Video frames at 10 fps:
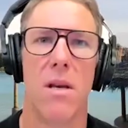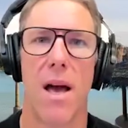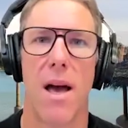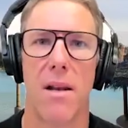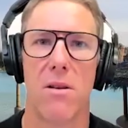
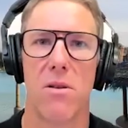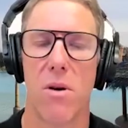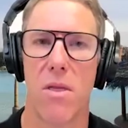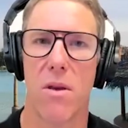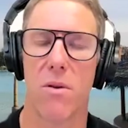and
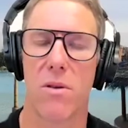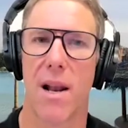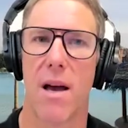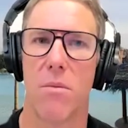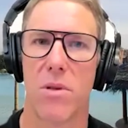join those
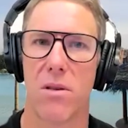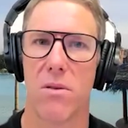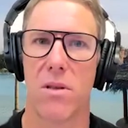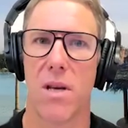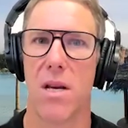clubs,
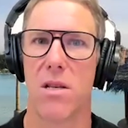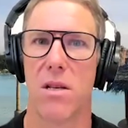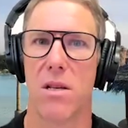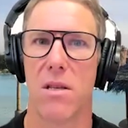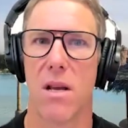
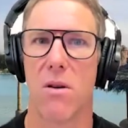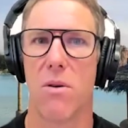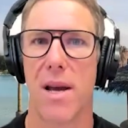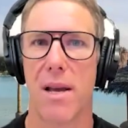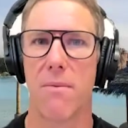associations, and
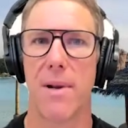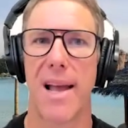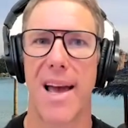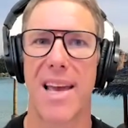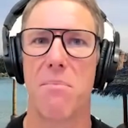connect with
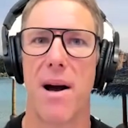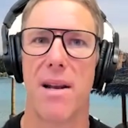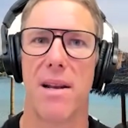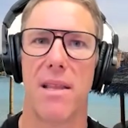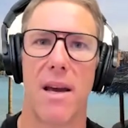
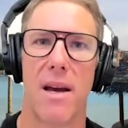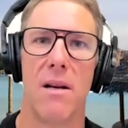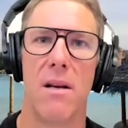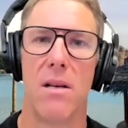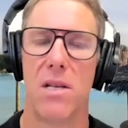like-minded there.
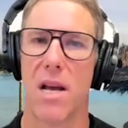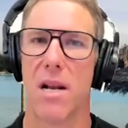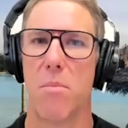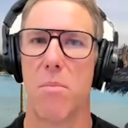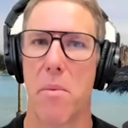Share
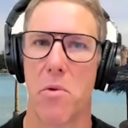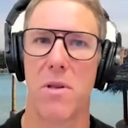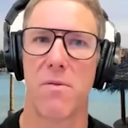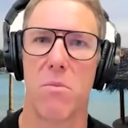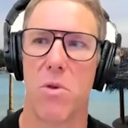the
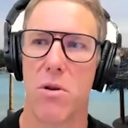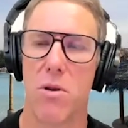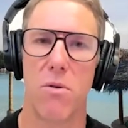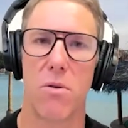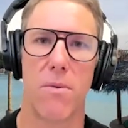memories from your
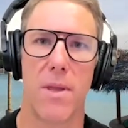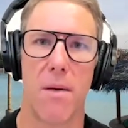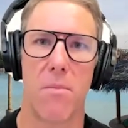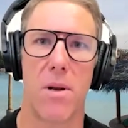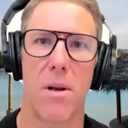youth with
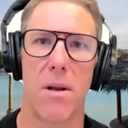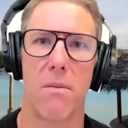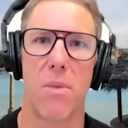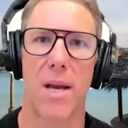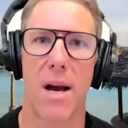them
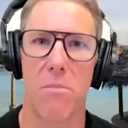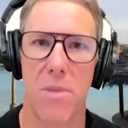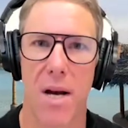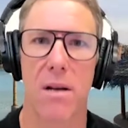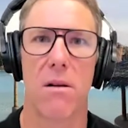and become
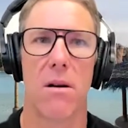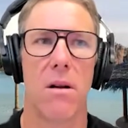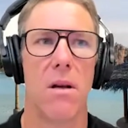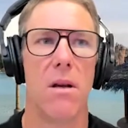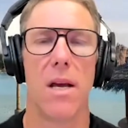younger
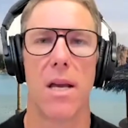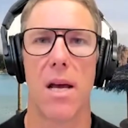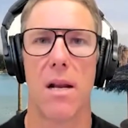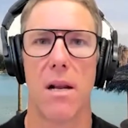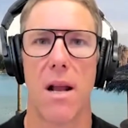
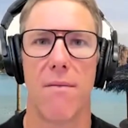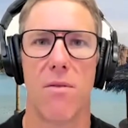again and have